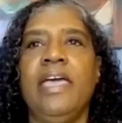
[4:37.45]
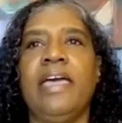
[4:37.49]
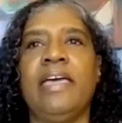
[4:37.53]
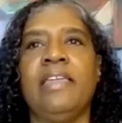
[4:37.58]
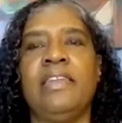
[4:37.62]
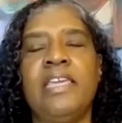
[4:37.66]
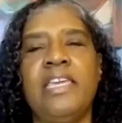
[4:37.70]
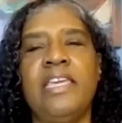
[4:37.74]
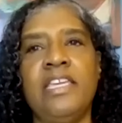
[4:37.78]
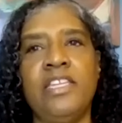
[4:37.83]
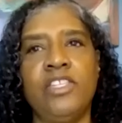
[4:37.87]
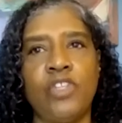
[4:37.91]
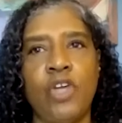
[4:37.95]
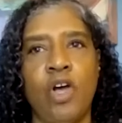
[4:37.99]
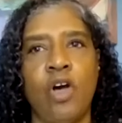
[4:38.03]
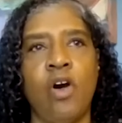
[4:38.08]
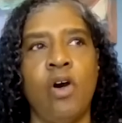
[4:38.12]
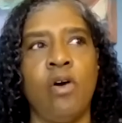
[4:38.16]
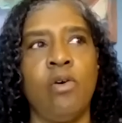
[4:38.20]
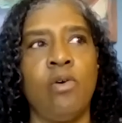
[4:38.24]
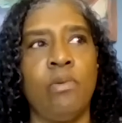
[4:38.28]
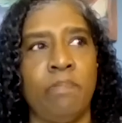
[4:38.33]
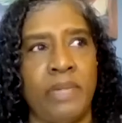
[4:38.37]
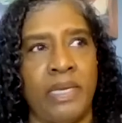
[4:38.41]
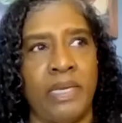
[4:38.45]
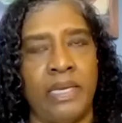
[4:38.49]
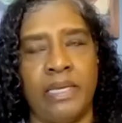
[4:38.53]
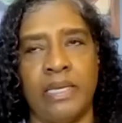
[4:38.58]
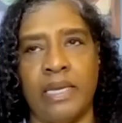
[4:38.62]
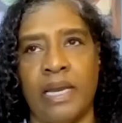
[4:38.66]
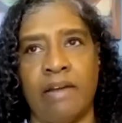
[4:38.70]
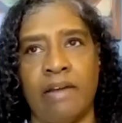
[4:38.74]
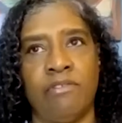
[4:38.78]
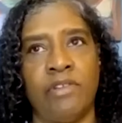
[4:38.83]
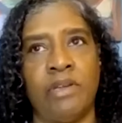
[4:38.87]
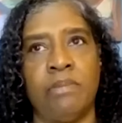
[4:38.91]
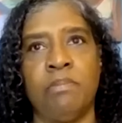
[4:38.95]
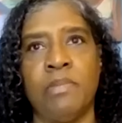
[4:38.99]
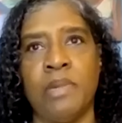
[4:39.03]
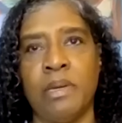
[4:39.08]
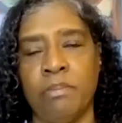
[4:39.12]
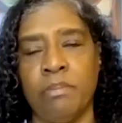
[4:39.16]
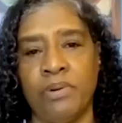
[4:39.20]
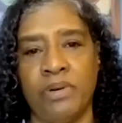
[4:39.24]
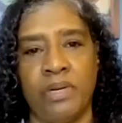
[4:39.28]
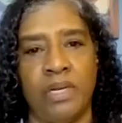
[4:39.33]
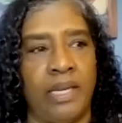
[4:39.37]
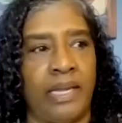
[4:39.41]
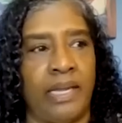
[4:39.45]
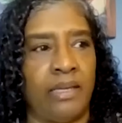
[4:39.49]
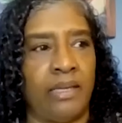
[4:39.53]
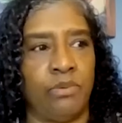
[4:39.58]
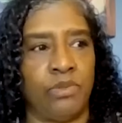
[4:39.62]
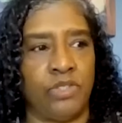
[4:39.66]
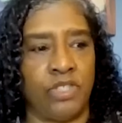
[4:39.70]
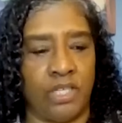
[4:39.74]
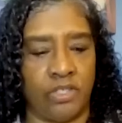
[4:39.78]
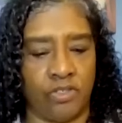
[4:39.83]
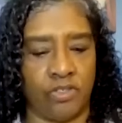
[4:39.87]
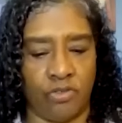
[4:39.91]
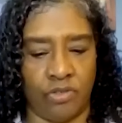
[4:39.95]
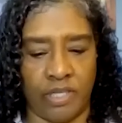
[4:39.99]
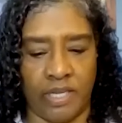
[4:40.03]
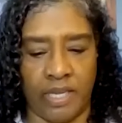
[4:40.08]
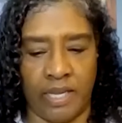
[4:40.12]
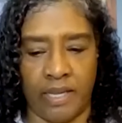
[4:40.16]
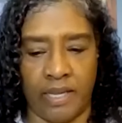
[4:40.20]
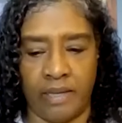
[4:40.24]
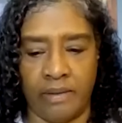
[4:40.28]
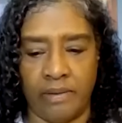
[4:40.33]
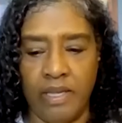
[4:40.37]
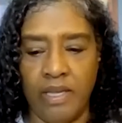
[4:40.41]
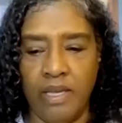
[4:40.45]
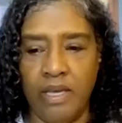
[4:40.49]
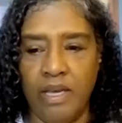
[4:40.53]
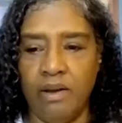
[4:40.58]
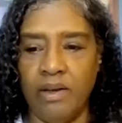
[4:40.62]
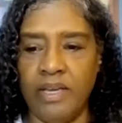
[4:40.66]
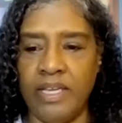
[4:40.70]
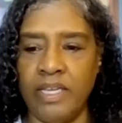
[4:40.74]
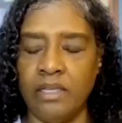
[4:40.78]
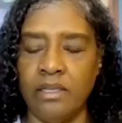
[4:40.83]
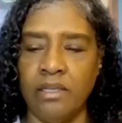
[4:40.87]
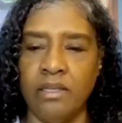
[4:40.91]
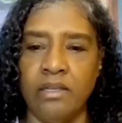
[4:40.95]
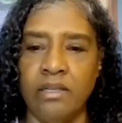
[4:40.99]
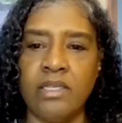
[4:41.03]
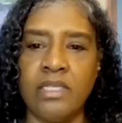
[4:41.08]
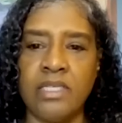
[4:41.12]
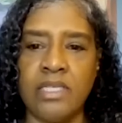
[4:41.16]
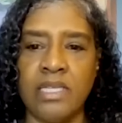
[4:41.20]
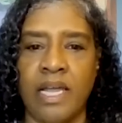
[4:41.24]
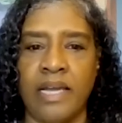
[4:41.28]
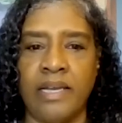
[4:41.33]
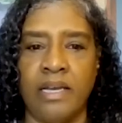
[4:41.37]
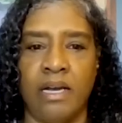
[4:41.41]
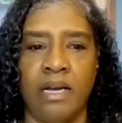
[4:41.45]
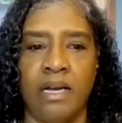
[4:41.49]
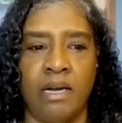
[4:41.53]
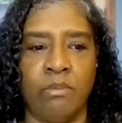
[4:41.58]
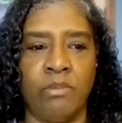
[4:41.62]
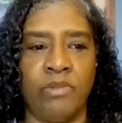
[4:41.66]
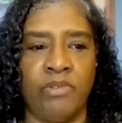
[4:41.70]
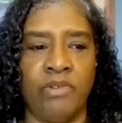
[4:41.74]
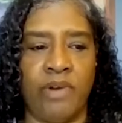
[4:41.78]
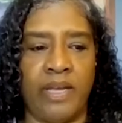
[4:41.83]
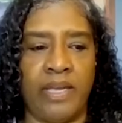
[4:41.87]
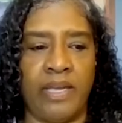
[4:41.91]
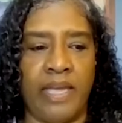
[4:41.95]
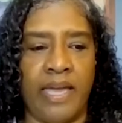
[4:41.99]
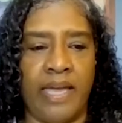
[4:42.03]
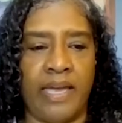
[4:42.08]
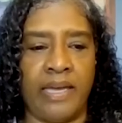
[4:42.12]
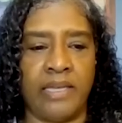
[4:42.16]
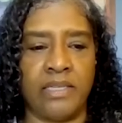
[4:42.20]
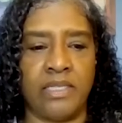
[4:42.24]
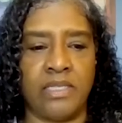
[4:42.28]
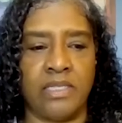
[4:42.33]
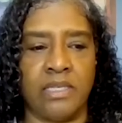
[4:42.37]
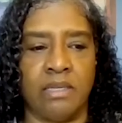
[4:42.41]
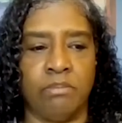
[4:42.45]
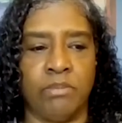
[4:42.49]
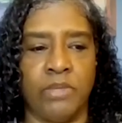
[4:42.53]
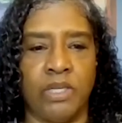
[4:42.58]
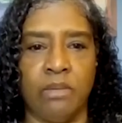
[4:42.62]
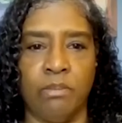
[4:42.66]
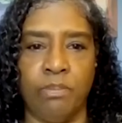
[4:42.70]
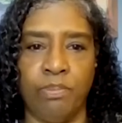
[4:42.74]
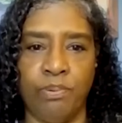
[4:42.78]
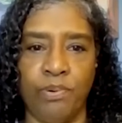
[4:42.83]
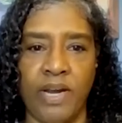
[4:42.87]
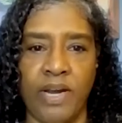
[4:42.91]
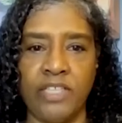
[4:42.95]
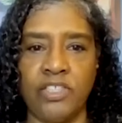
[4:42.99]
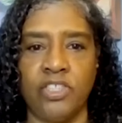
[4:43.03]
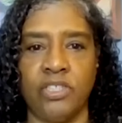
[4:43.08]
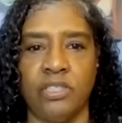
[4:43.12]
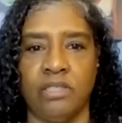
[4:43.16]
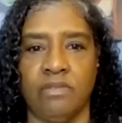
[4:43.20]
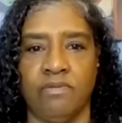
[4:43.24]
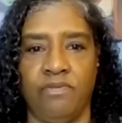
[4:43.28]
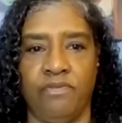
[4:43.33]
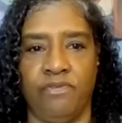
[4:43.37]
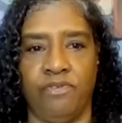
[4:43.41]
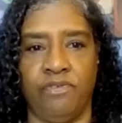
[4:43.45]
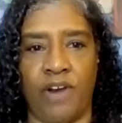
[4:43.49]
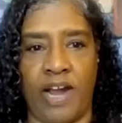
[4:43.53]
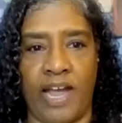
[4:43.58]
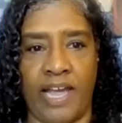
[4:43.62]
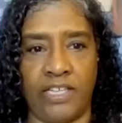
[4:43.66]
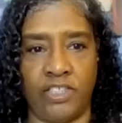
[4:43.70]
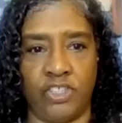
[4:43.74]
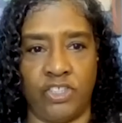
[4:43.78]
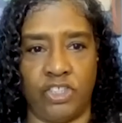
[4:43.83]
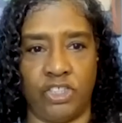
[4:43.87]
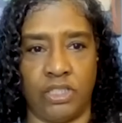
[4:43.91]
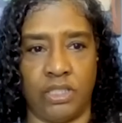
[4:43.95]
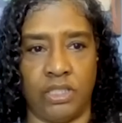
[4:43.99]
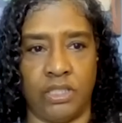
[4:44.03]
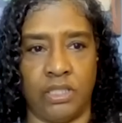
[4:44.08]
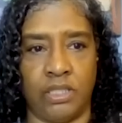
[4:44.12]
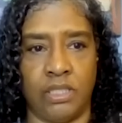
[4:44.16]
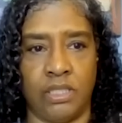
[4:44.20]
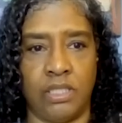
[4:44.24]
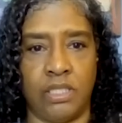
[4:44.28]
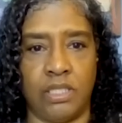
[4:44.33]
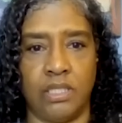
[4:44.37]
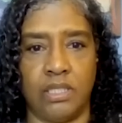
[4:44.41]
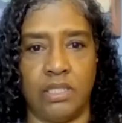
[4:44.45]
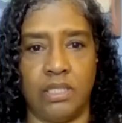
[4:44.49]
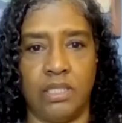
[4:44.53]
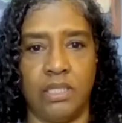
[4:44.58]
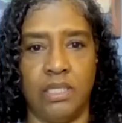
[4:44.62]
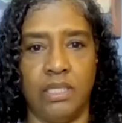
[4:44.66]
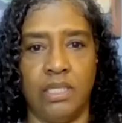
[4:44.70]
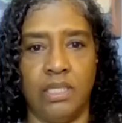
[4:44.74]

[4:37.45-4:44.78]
And he told me, and I remember it like it was yesterday, it looks like Omri has some compression fractions